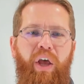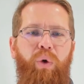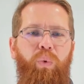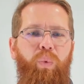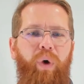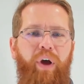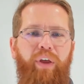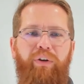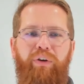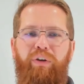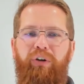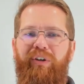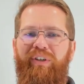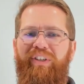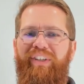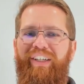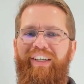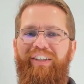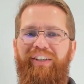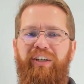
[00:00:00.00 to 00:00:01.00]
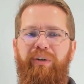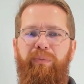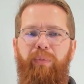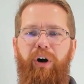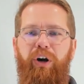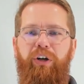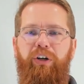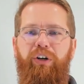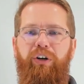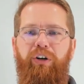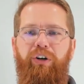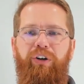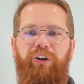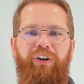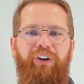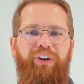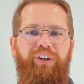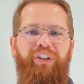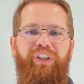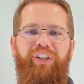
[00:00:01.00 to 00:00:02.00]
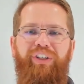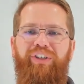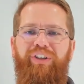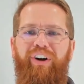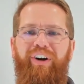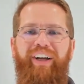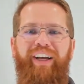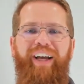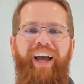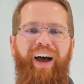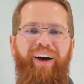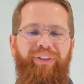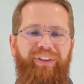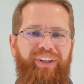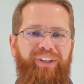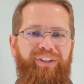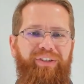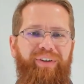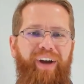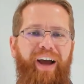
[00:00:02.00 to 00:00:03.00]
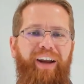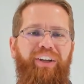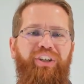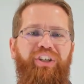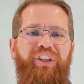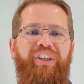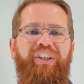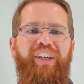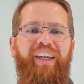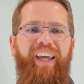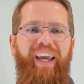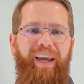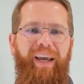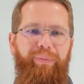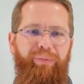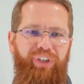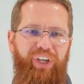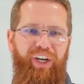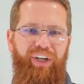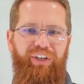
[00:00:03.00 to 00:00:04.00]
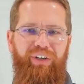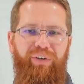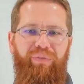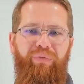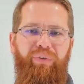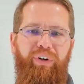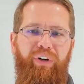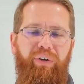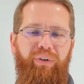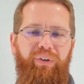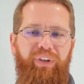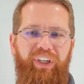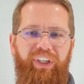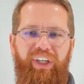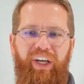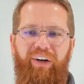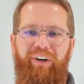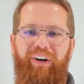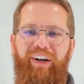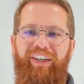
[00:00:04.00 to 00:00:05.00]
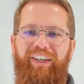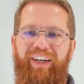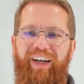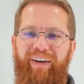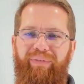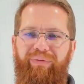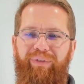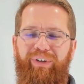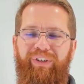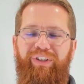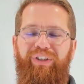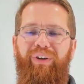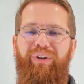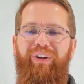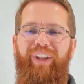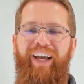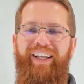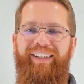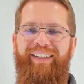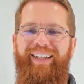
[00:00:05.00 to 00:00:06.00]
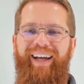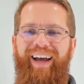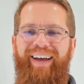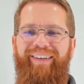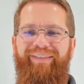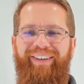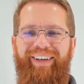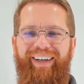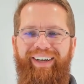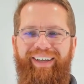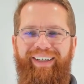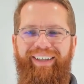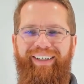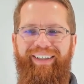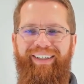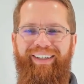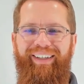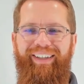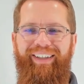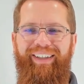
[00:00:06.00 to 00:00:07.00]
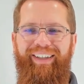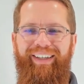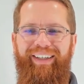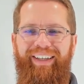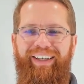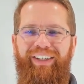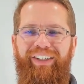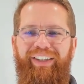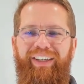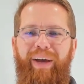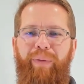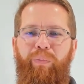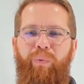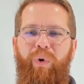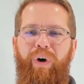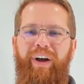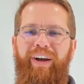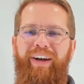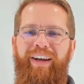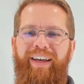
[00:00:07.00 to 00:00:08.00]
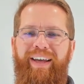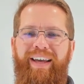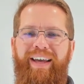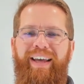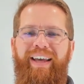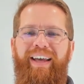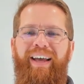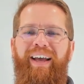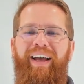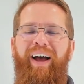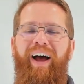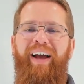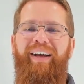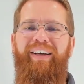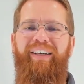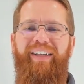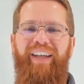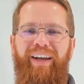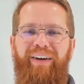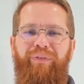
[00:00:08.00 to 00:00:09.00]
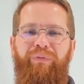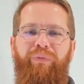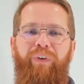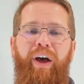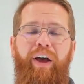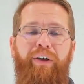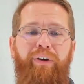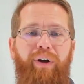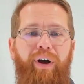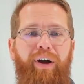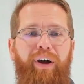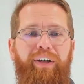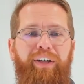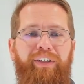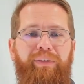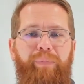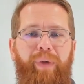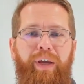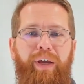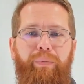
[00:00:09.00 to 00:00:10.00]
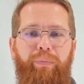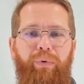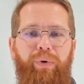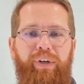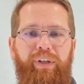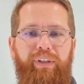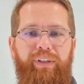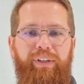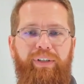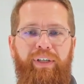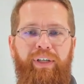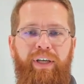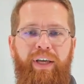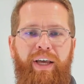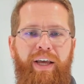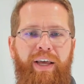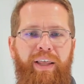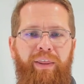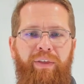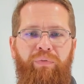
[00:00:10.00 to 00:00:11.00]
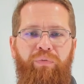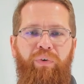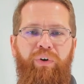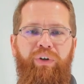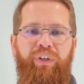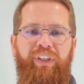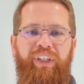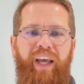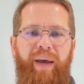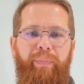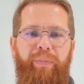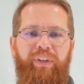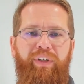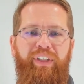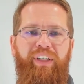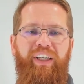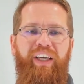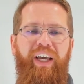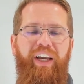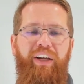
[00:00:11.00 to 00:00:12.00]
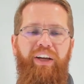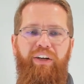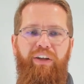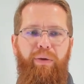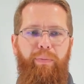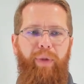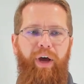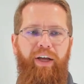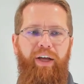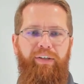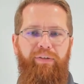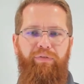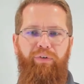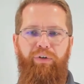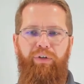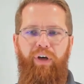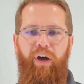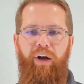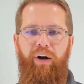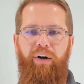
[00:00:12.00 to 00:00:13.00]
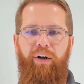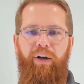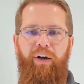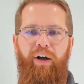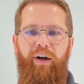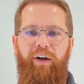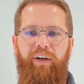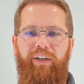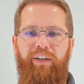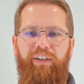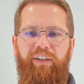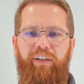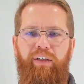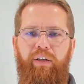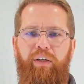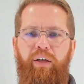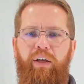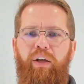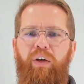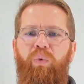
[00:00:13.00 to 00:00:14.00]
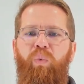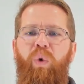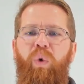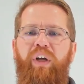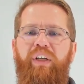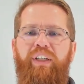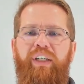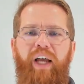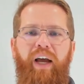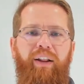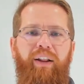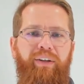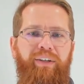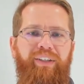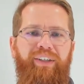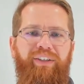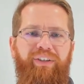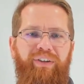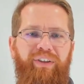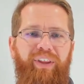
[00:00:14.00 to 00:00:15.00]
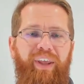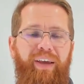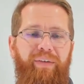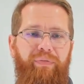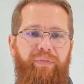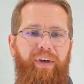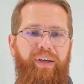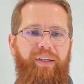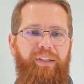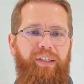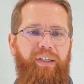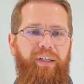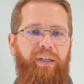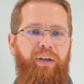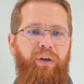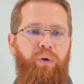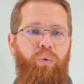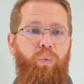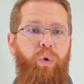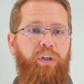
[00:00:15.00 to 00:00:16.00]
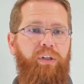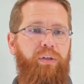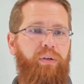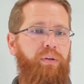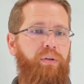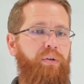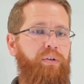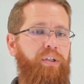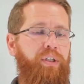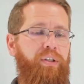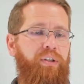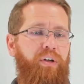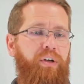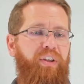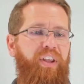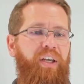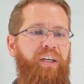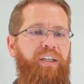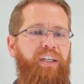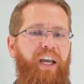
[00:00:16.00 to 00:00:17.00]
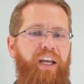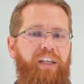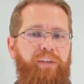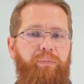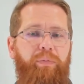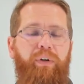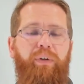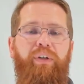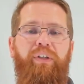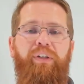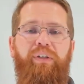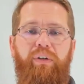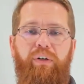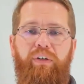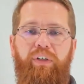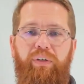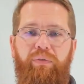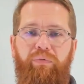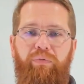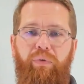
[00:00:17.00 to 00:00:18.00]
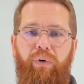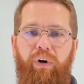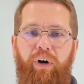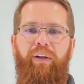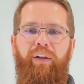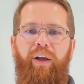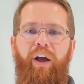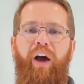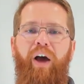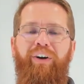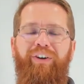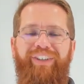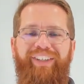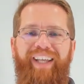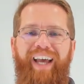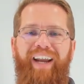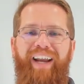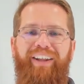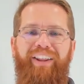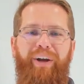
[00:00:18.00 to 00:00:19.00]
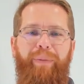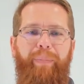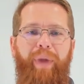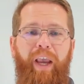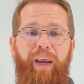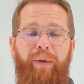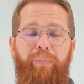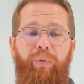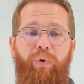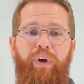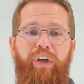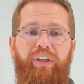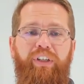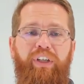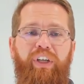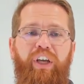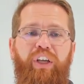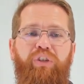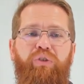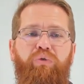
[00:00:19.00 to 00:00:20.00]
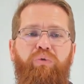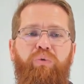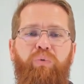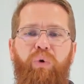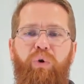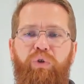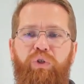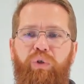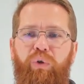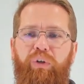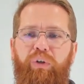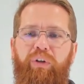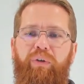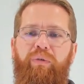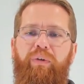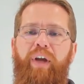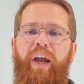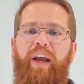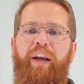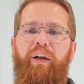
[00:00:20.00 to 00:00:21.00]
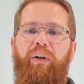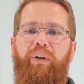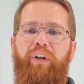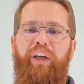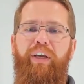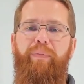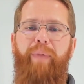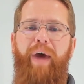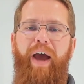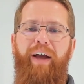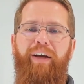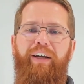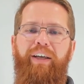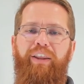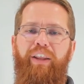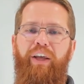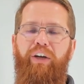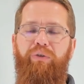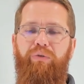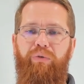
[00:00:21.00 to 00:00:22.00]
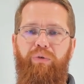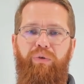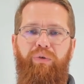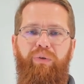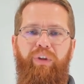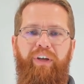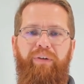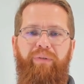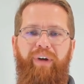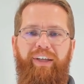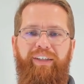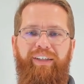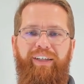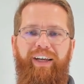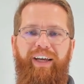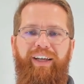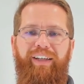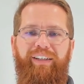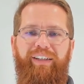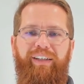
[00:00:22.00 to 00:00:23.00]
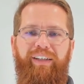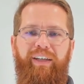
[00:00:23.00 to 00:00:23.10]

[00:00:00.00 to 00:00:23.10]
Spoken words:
Whether you're a seasoned marketer or just starting out, this strategy is a game changer for your lead generation efforts, so let's dive in. Step 1, identify your audience pain points. The first step is to get into the minds of your target audience. What challenges are they facing? What solutions are they desperately searching for? Understanding their pain points is crucial to creating a lead magnet that truly resonates.